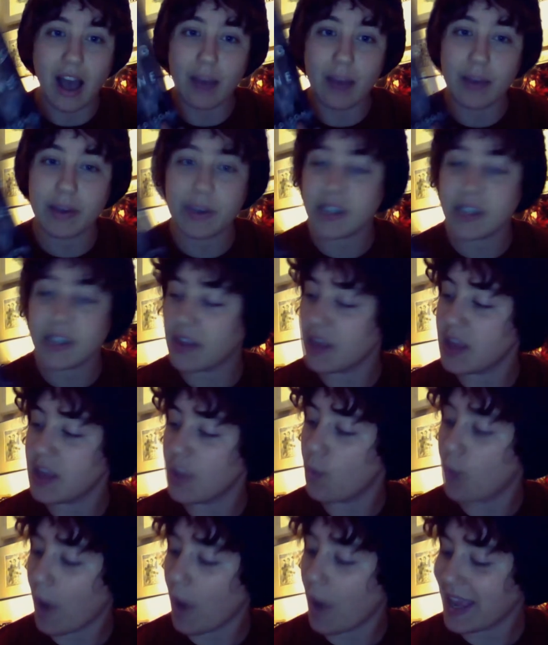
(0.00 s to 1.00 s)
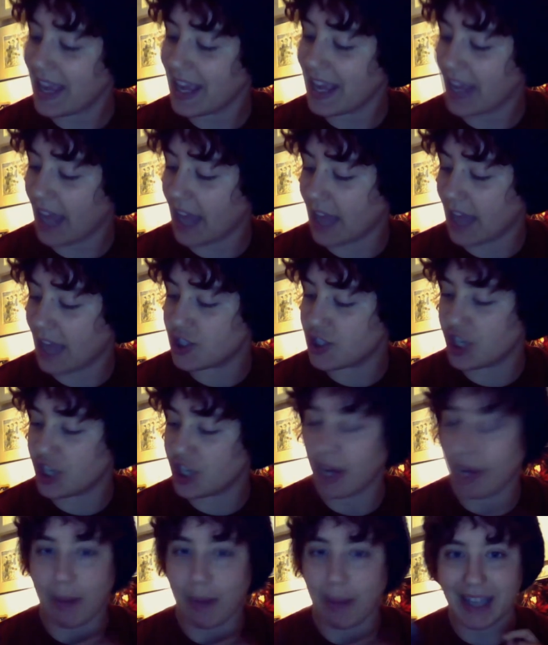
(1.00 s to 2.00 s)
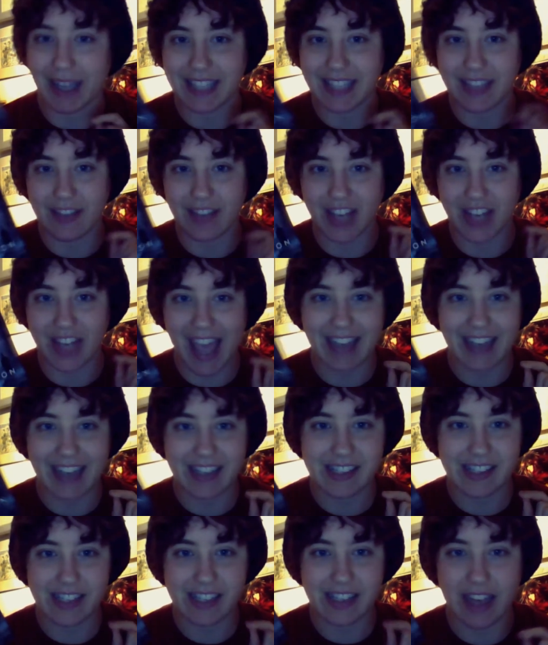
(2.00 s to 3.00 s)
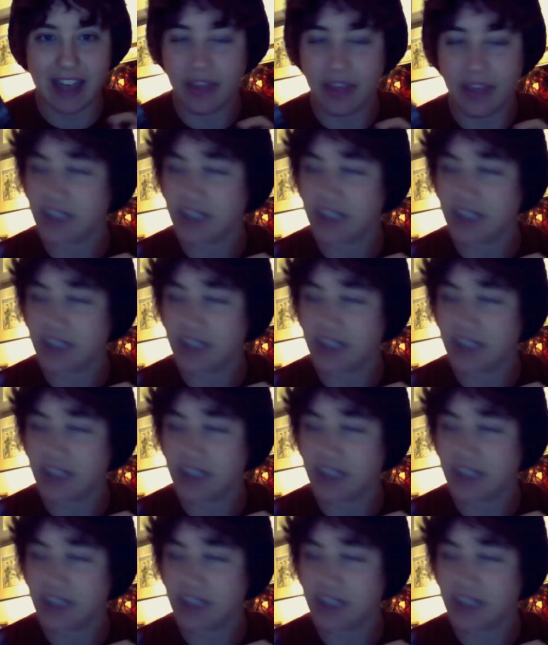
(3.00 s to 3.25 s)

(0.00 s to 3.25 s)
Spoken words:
I read The Waking Engine by David Edison.